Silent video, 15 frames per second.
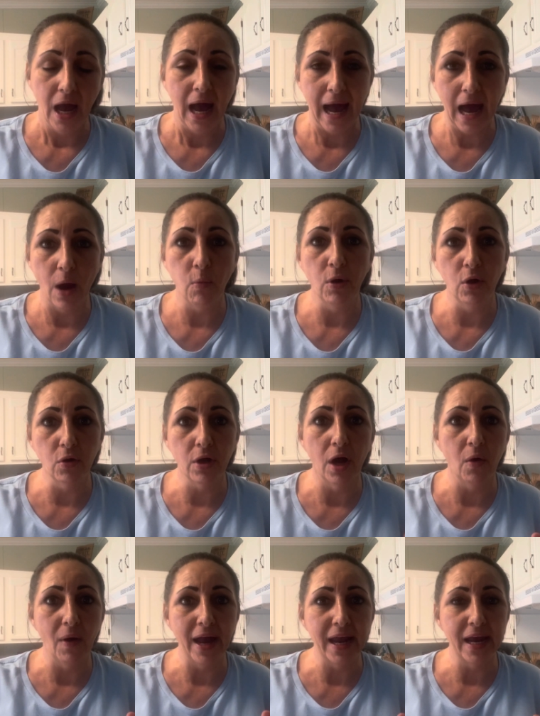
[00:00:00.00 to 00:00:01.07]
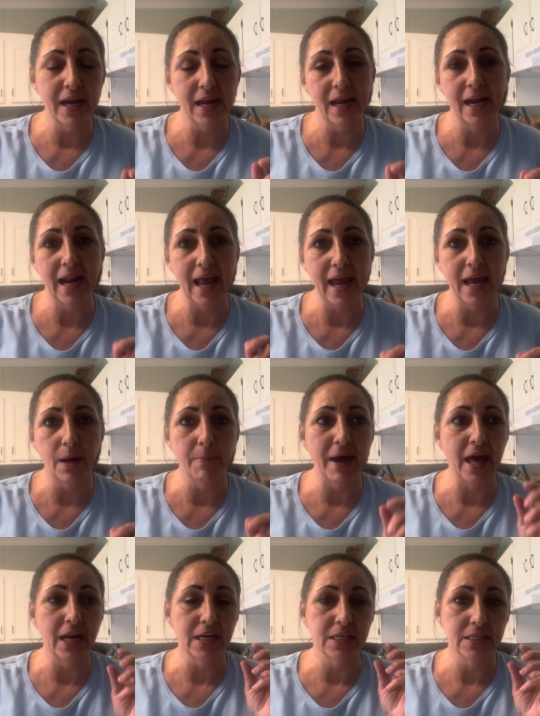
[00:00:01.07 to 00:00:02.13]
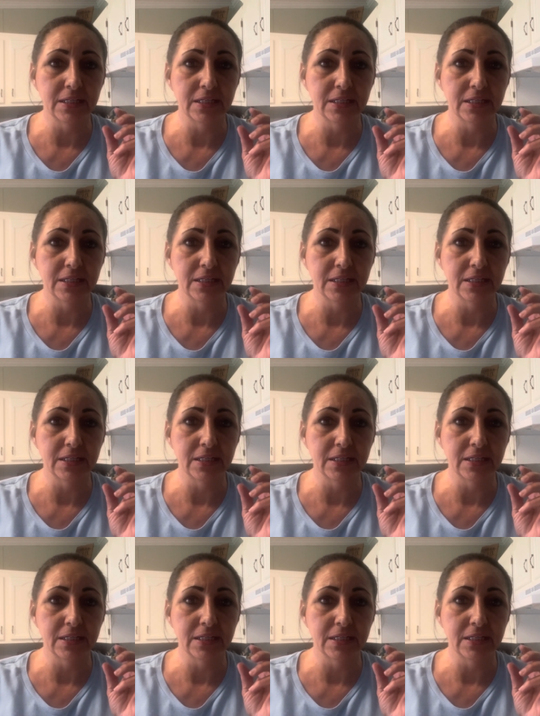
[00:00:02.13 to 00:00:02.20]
I will go in and add about a